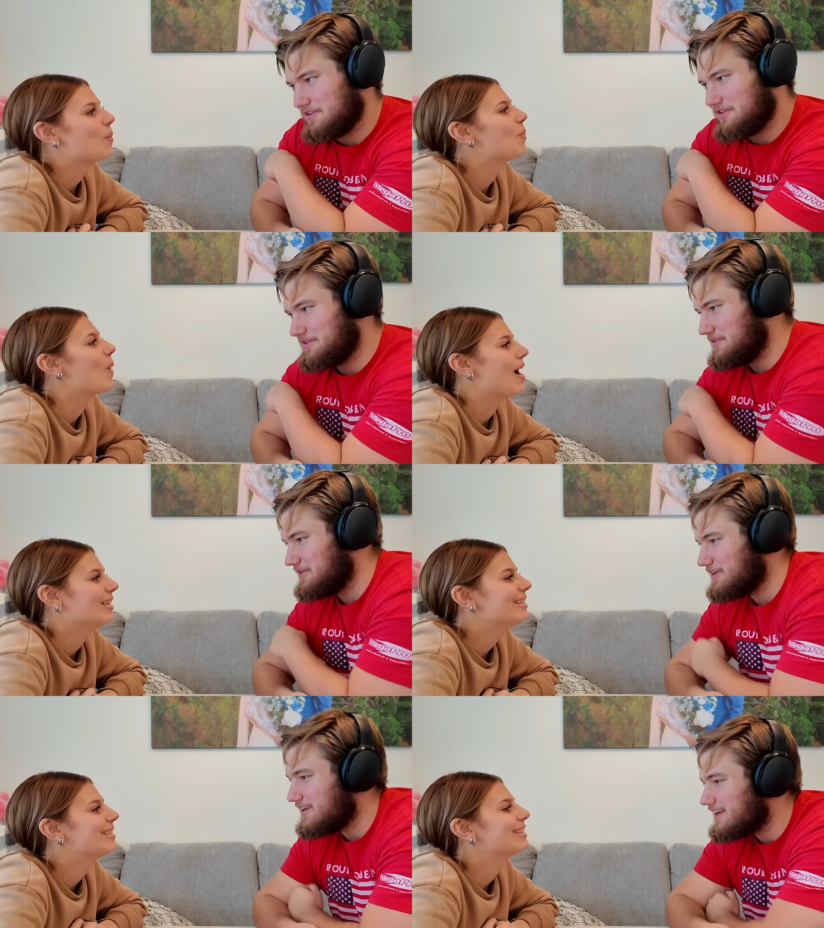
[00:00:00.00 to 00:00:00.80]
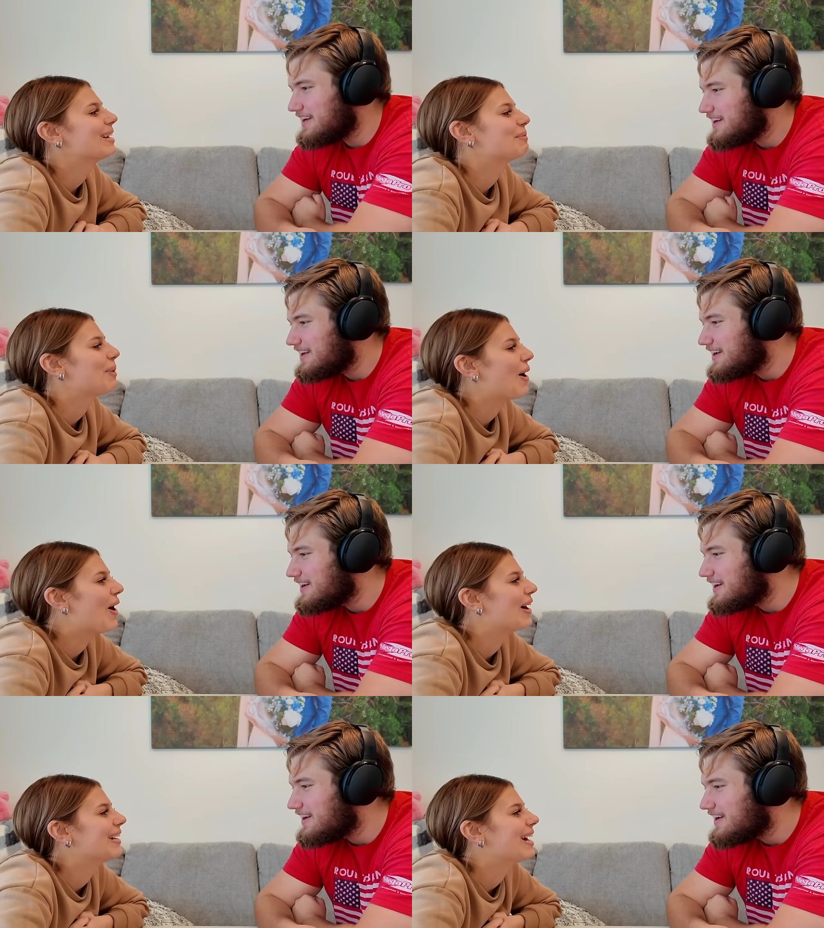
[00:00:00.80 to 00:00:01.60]
Speaker 1: Once
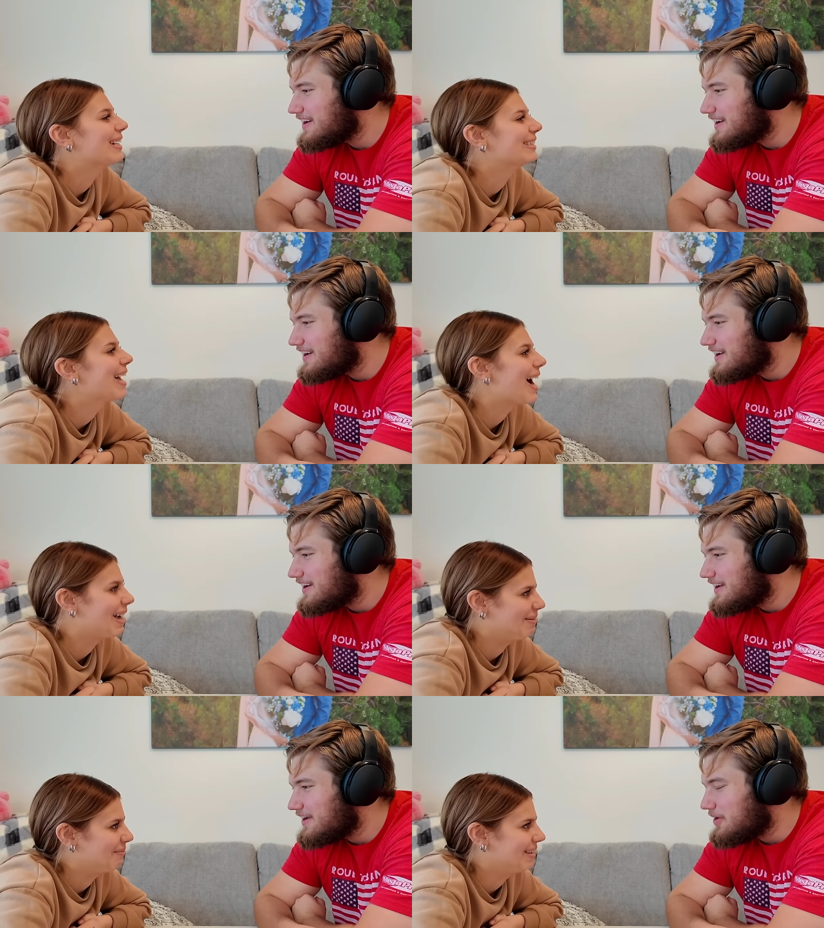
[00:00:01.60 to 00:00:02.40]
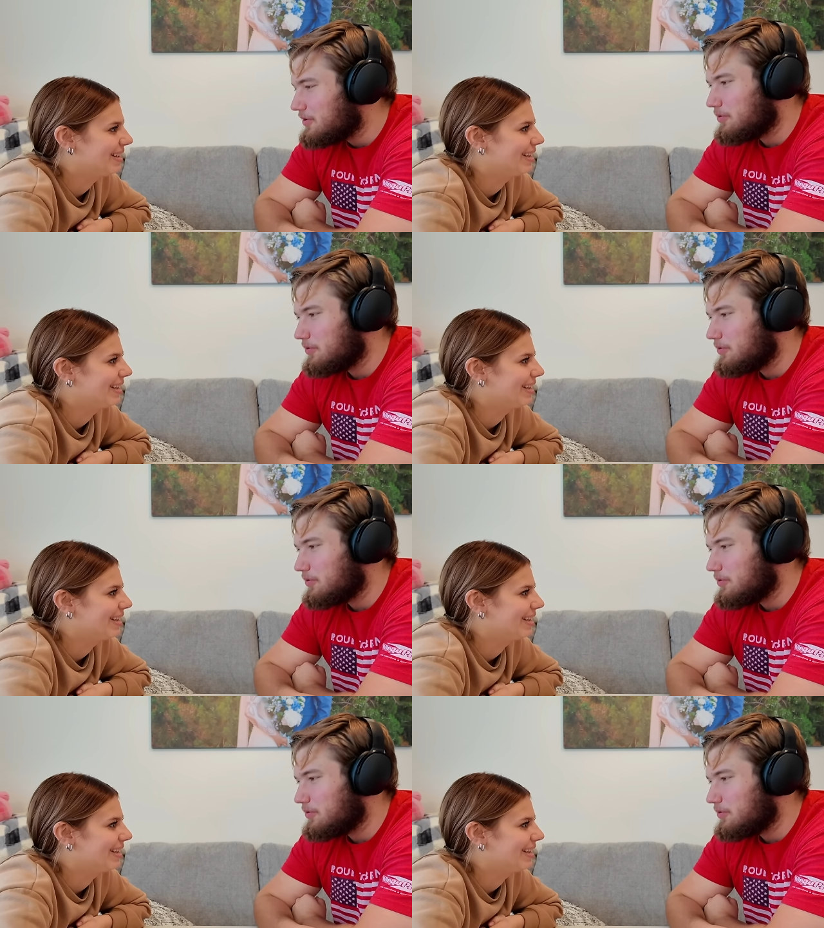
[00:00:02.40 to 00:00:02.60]
upon a time.